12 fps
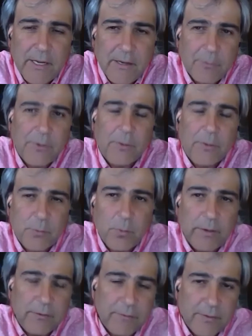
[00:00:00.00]
as
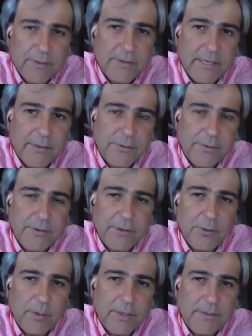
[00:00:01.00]
one of the centers in the
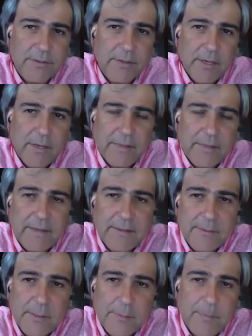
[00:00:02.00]
US that
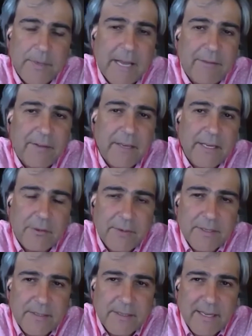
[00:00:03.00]
has been having an
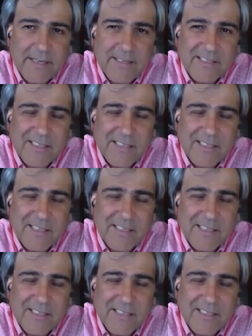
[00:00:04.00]
increase in cases.